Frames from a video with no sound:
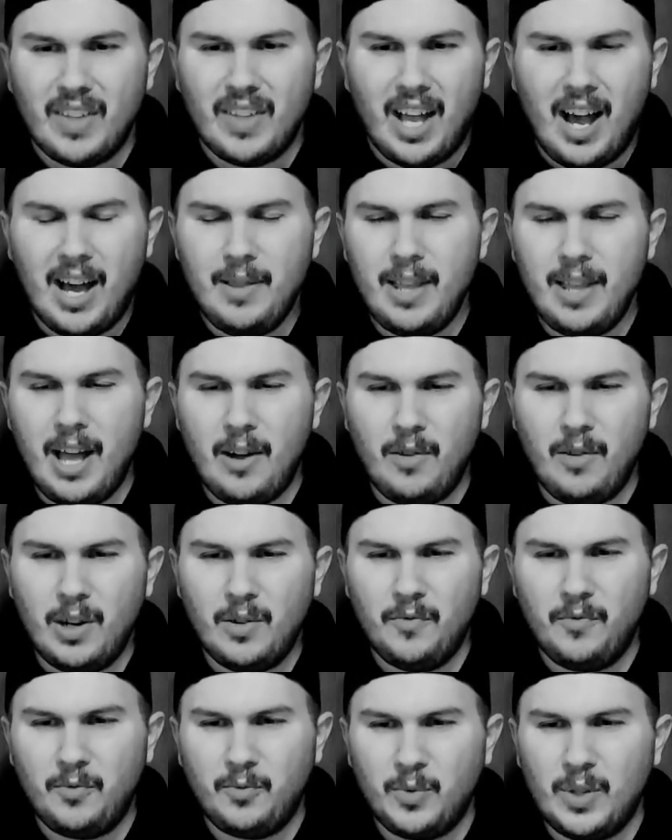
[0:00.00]
I
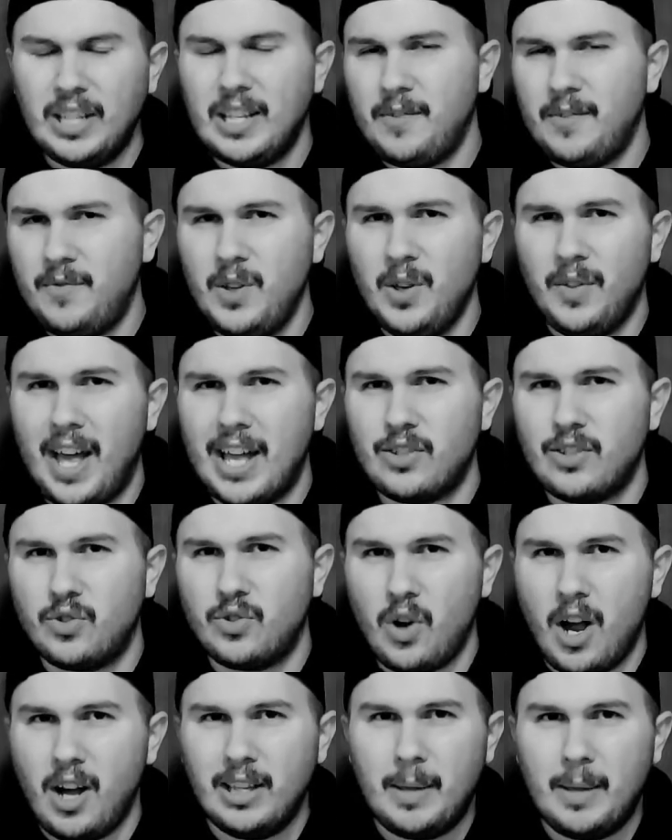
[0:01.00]
don't really feel that
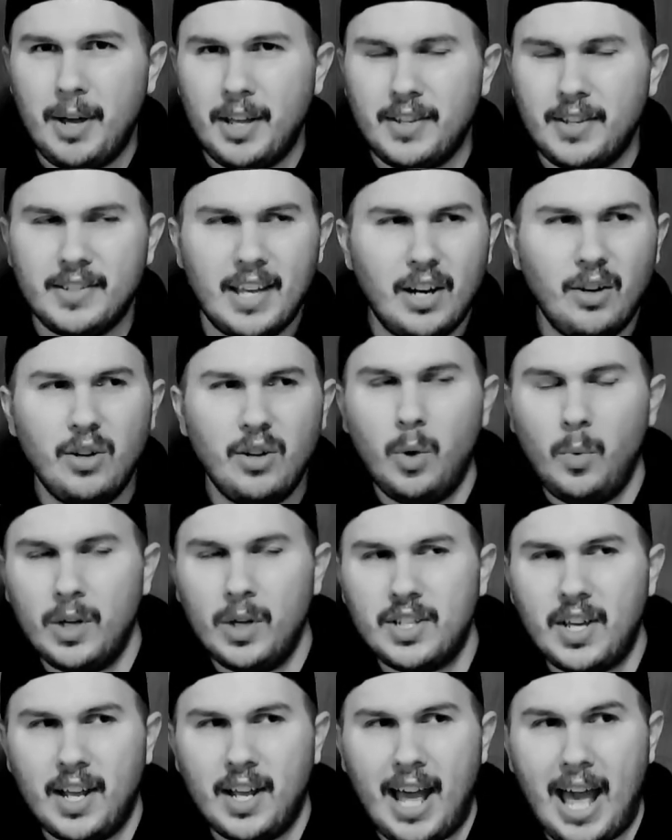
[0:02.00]
strongly about this. I don't know
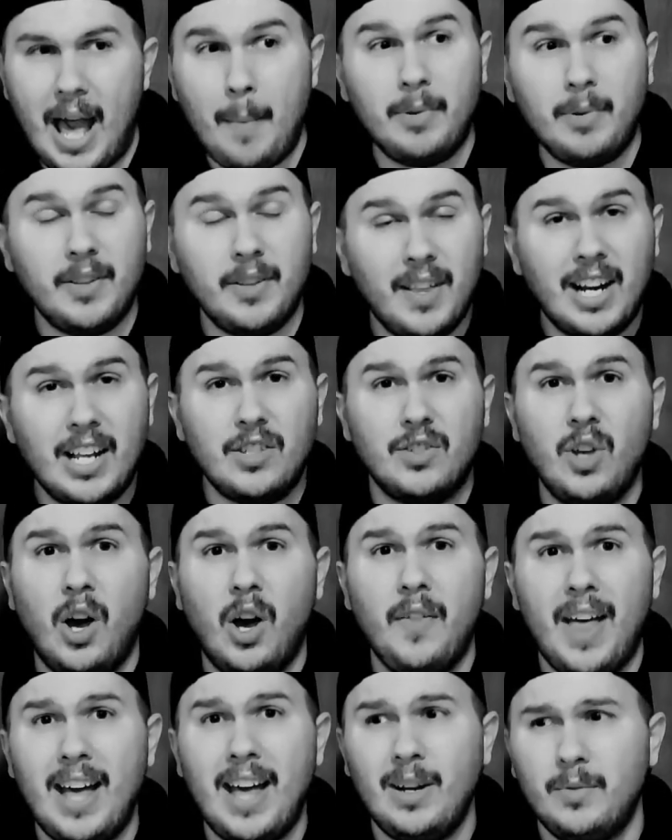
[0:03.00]
what's going to happen. And then I saw
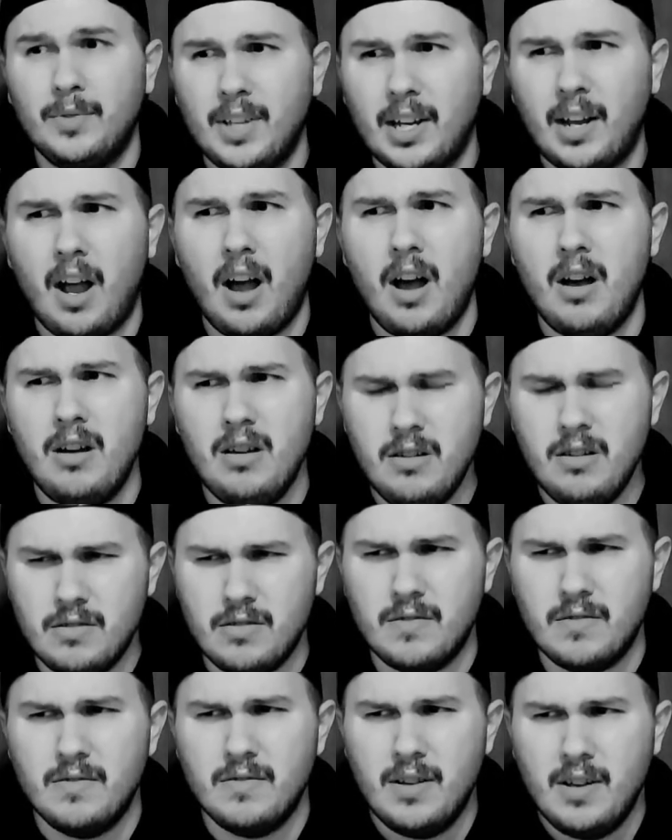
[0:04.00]
that and I was like,
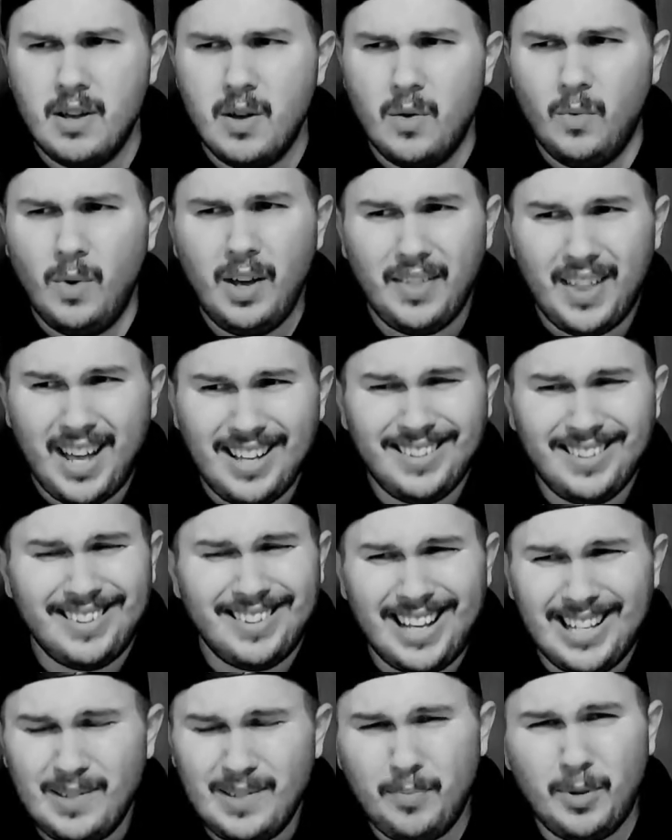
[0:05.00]
oh, well,
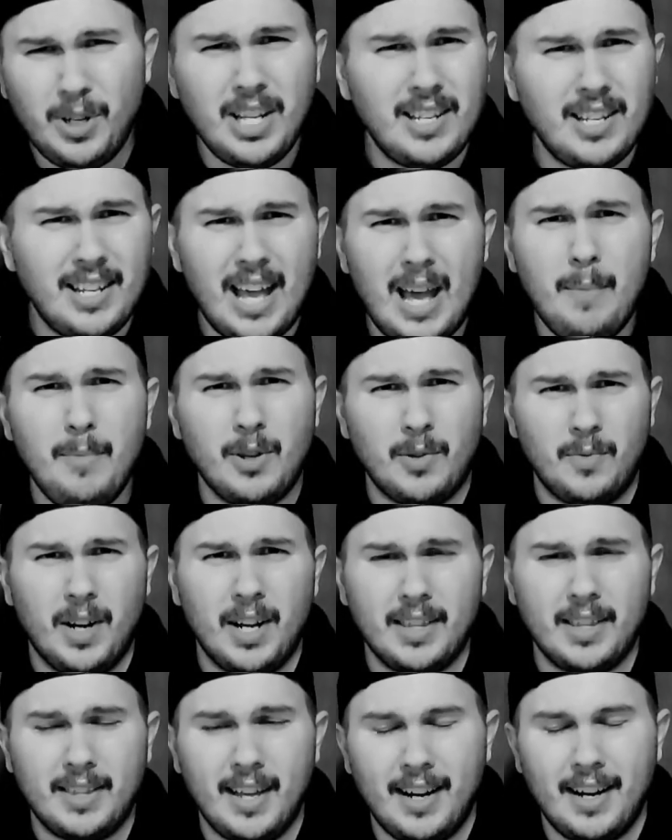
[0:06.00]
that's pretty damning
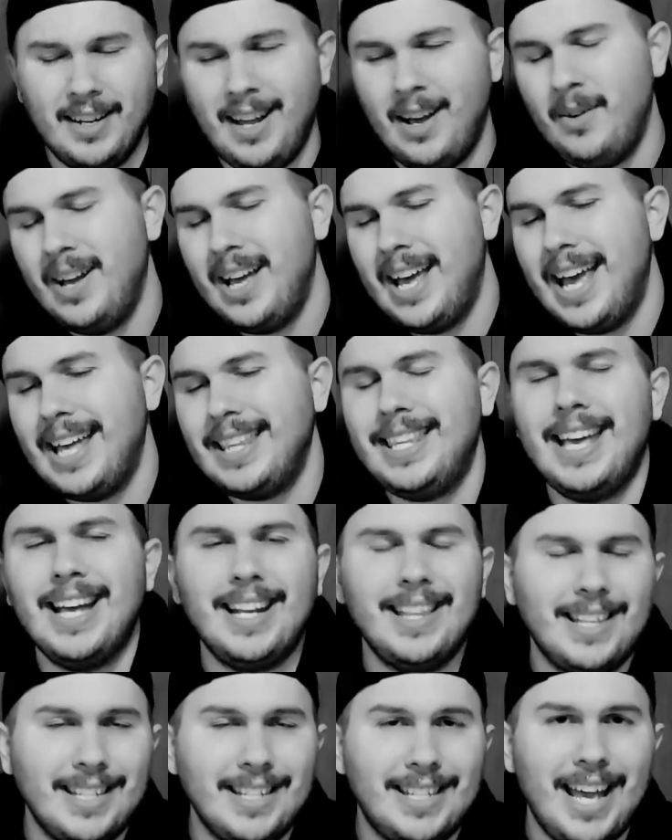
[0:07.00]
right there. Now, at the end
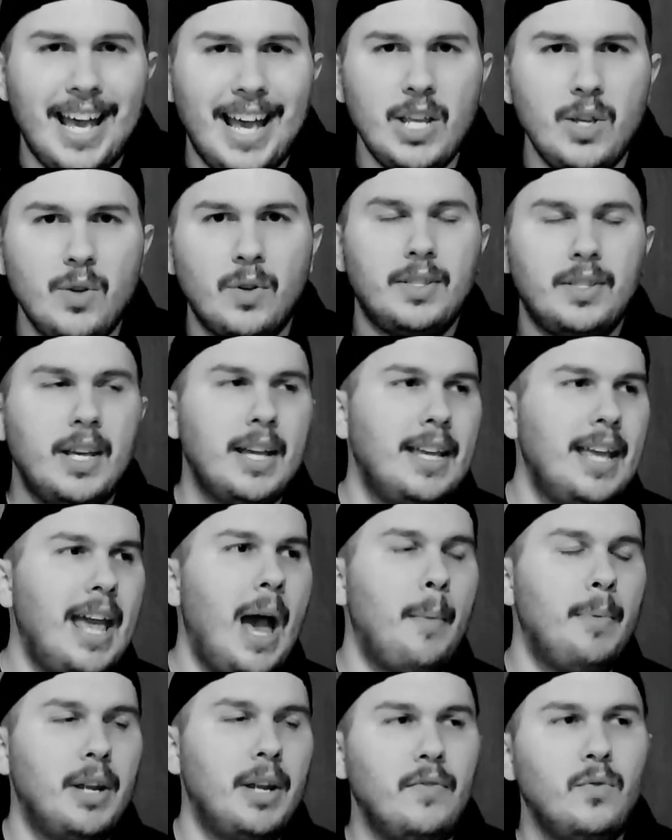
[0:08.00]
of the day, you could say,
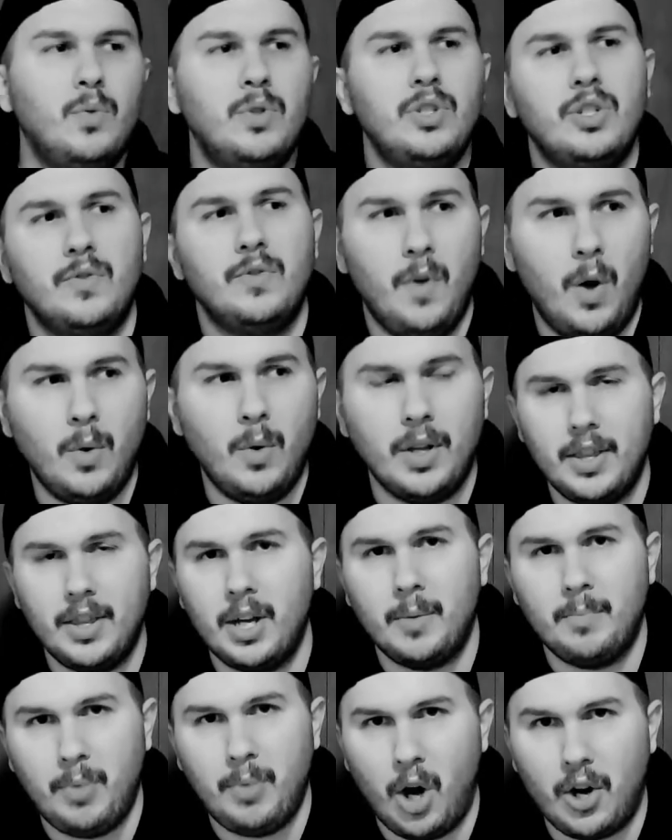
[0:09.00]
yeah, but everyone just voted
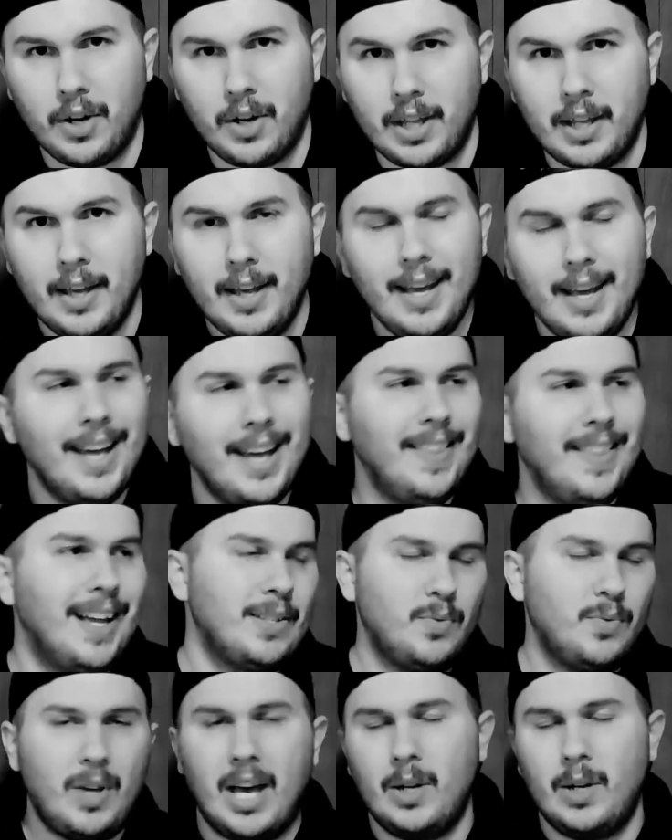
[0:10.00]
party. And that's
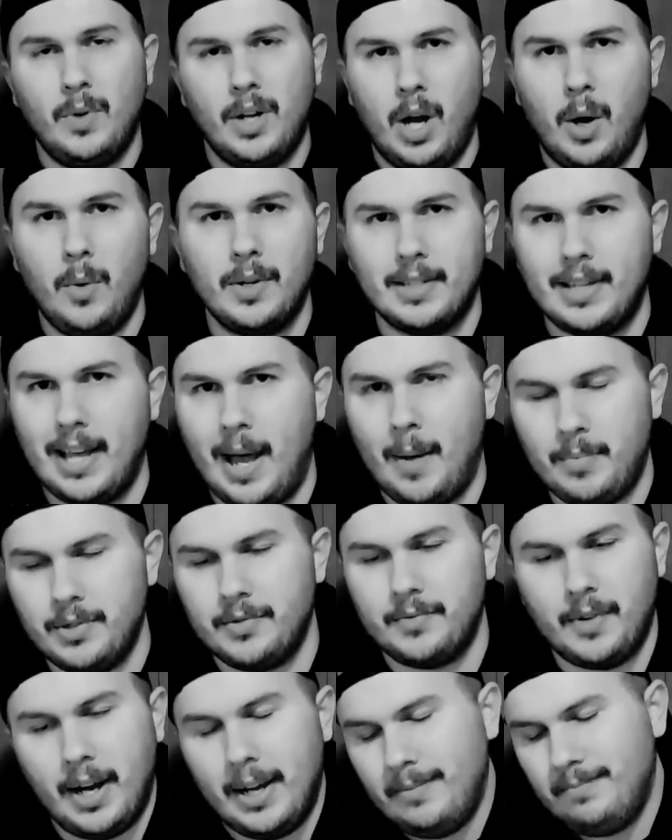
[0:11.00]
kind of what always happens,
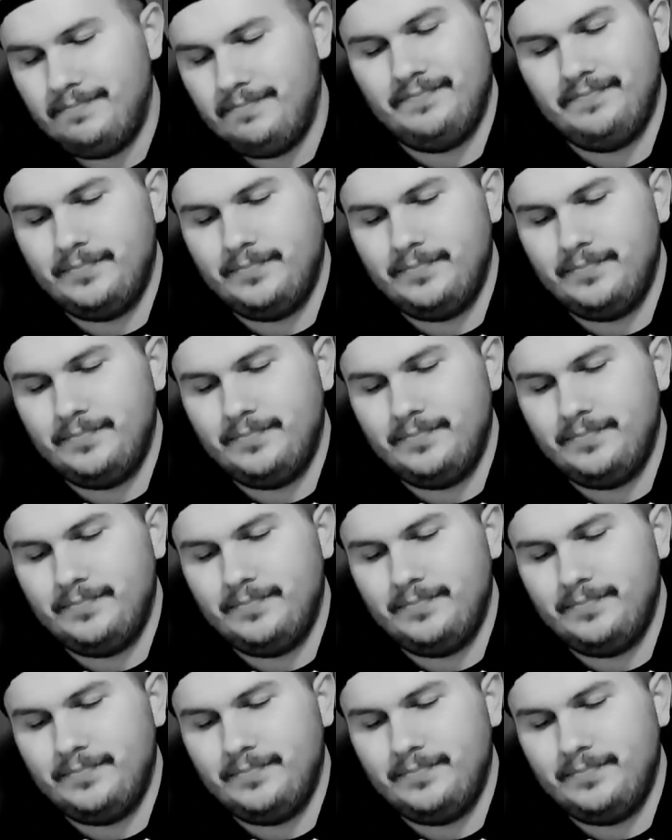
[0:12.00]
right?